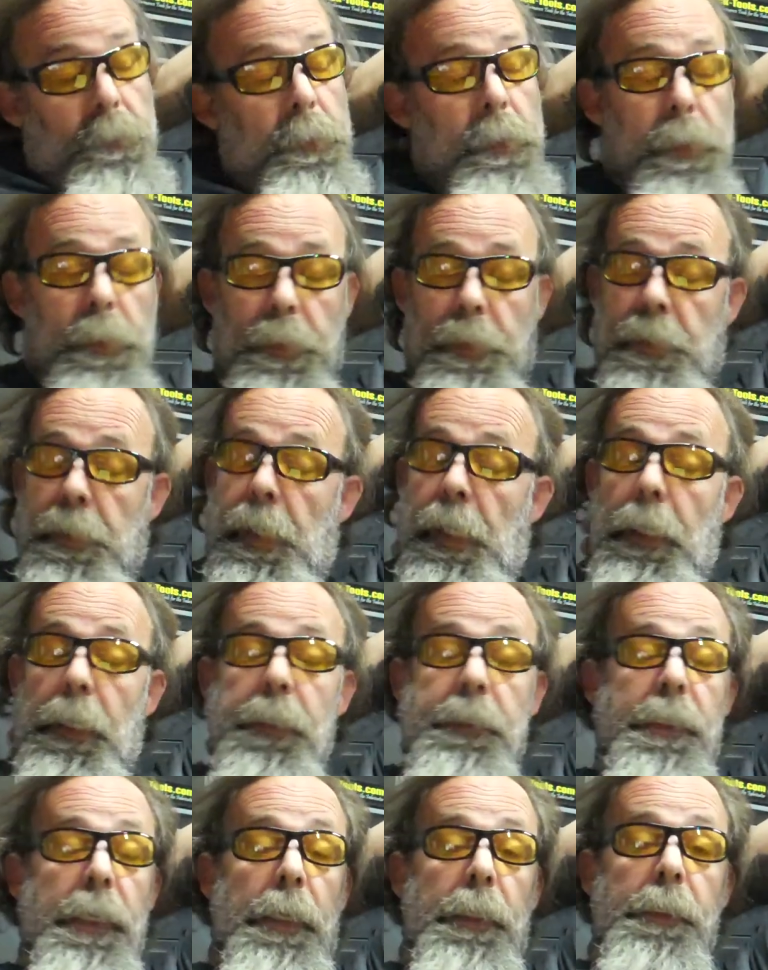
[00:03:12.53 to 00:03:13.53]
And it's just like
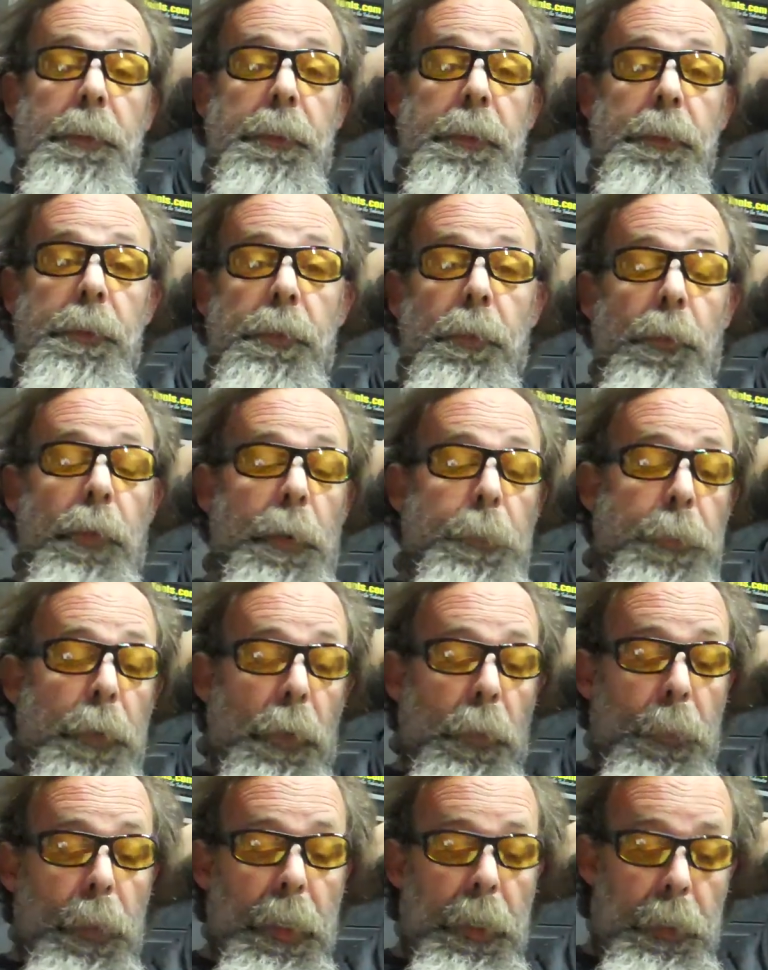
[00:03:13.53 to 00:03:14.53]
it says, he's a
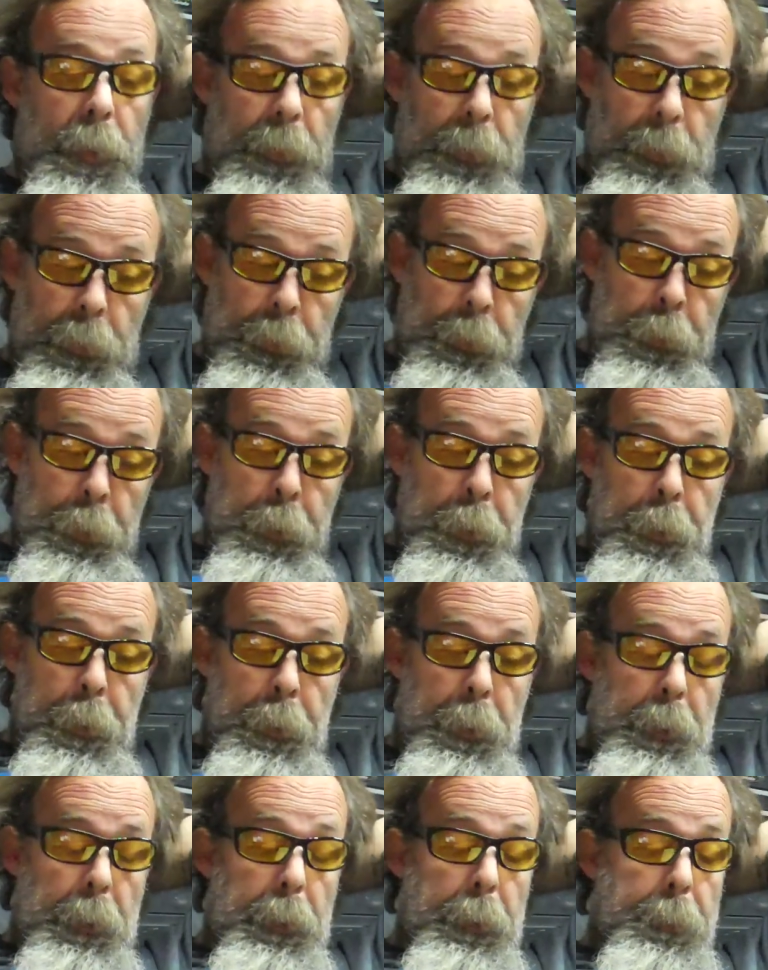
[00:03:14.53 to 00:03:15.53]
repo man
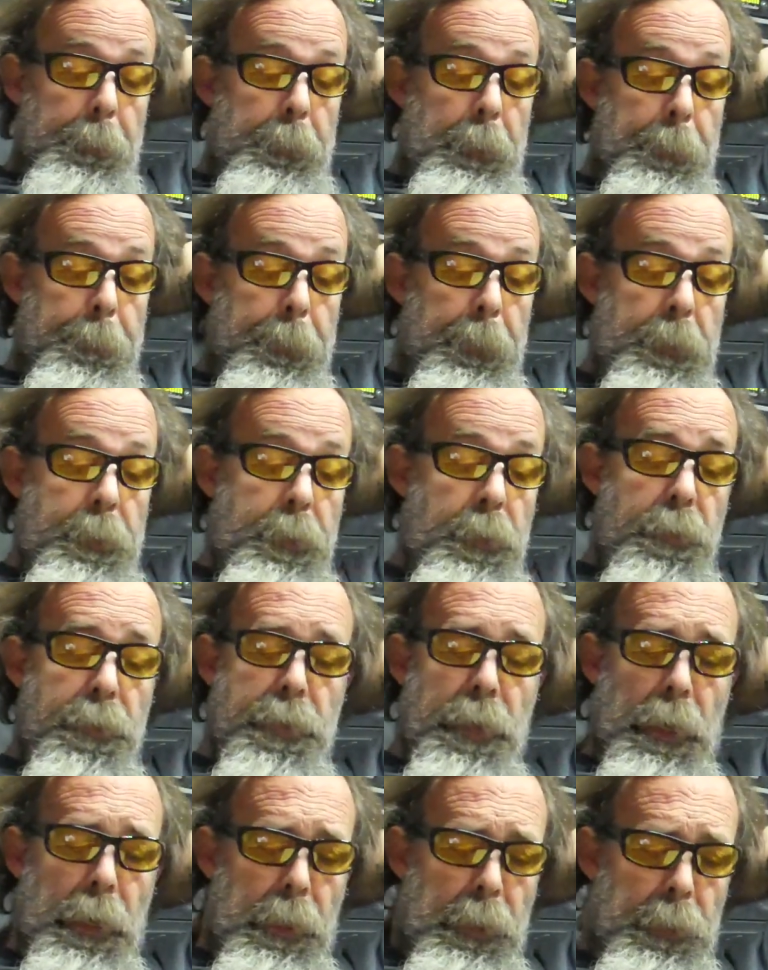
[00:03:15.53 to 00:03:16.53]
up in
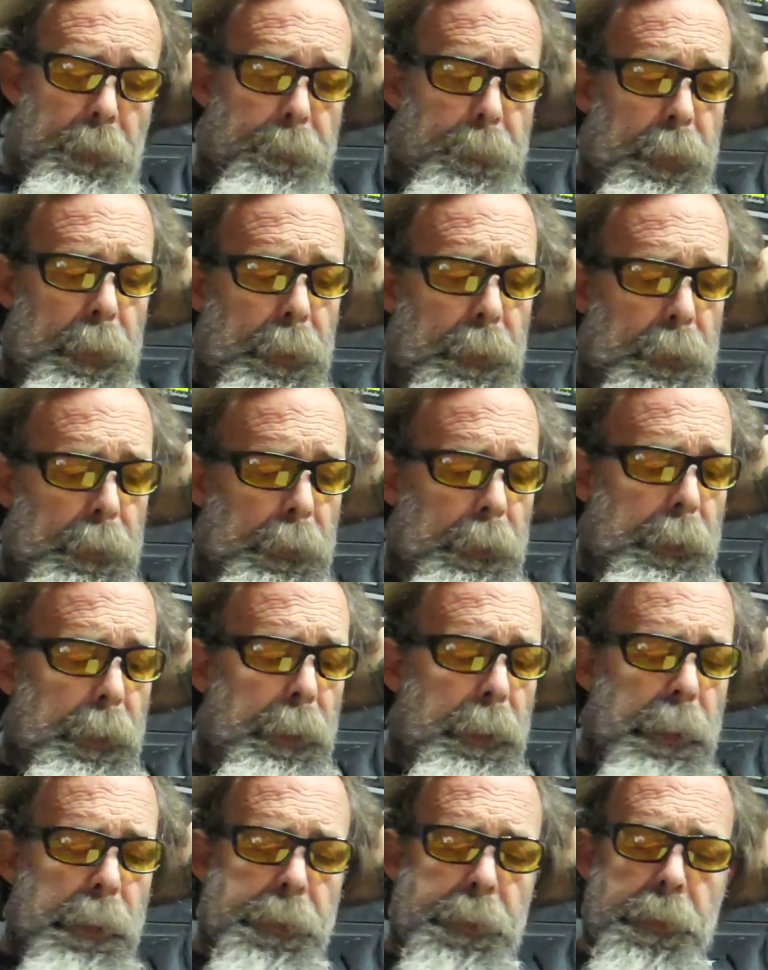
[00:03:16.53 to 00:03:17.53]
Utah. But
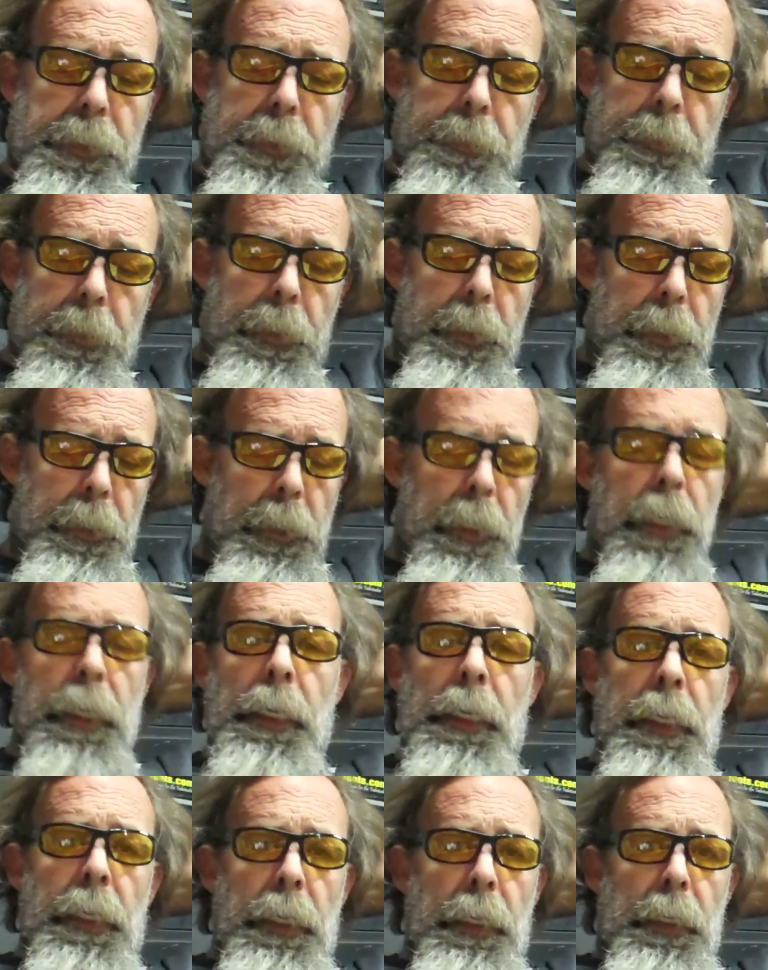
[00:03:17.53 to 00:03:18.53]
he does a
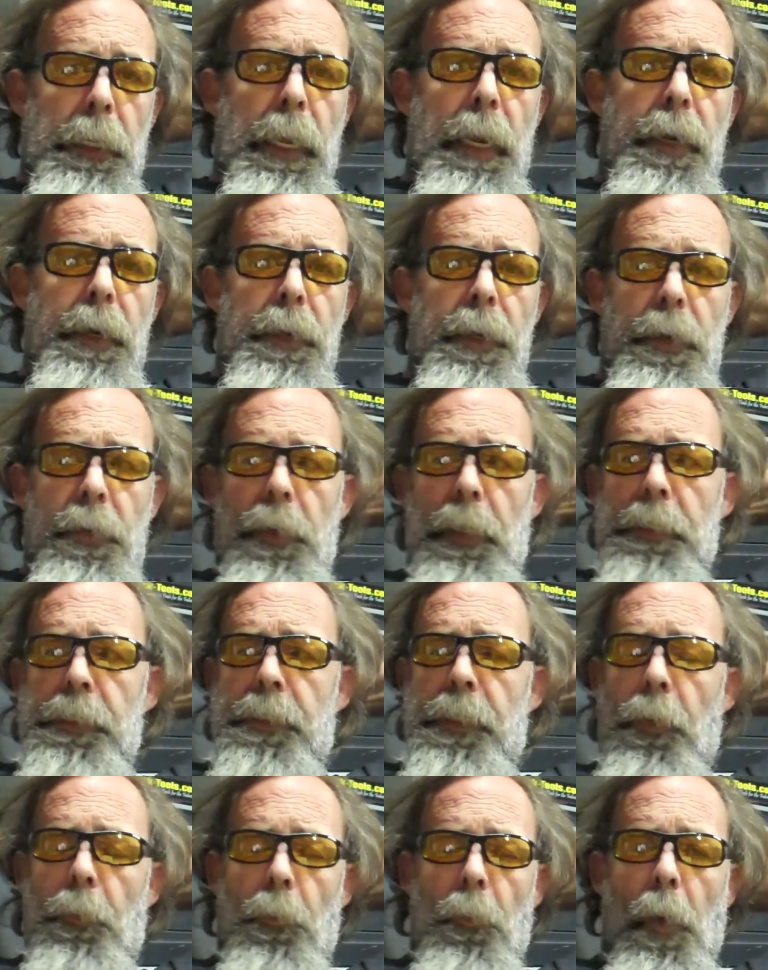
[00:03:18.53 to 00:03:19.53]
lot of
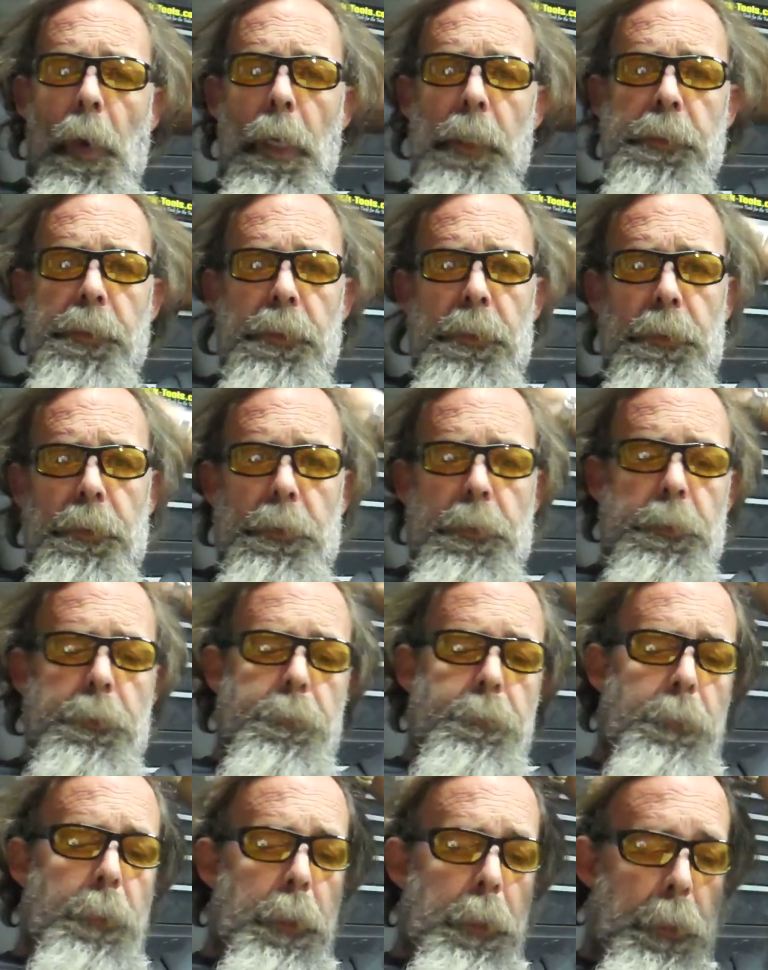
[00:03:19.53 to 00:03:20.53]
interesting watching
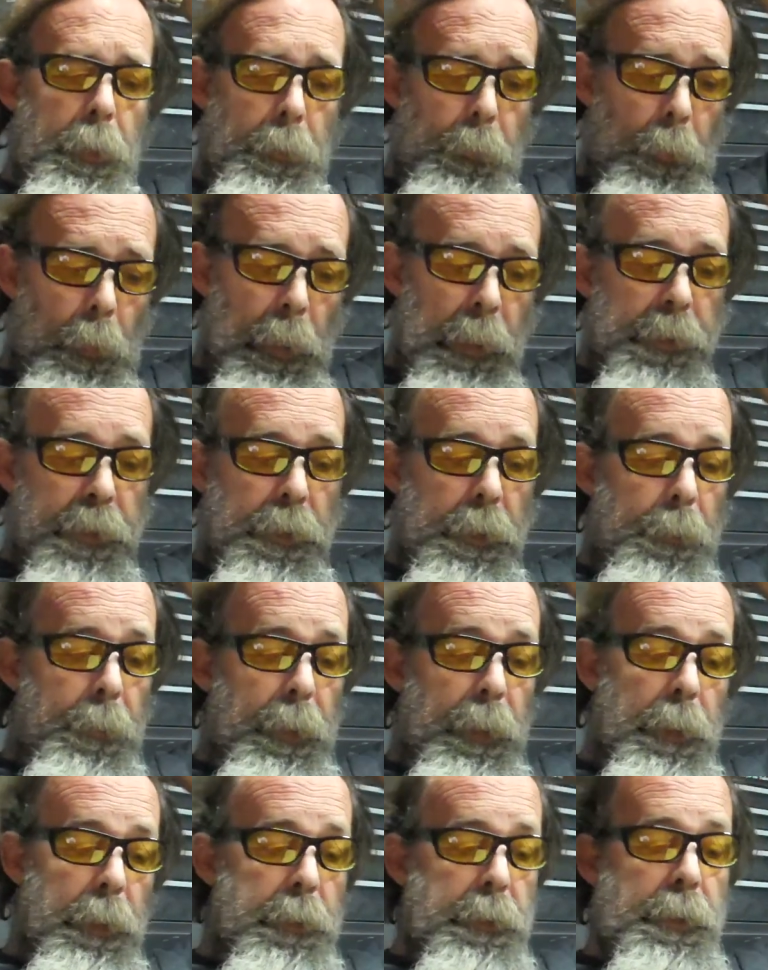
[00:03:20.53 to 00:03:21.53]

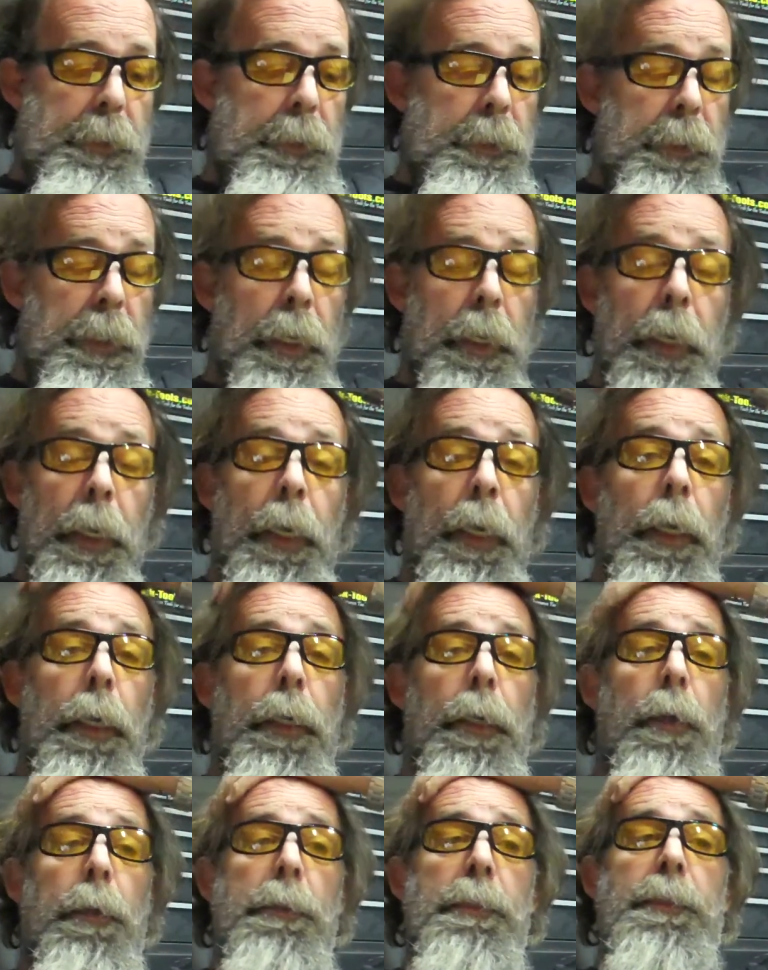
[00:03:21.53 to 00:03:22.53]
because he
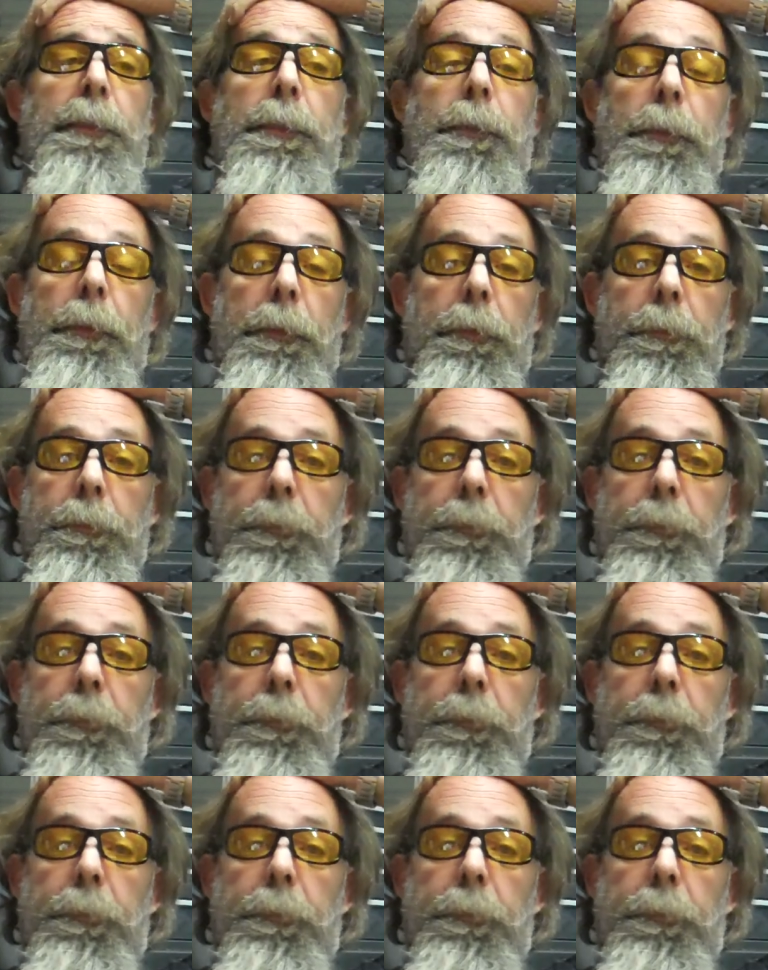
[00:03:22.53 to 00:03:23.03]
goes,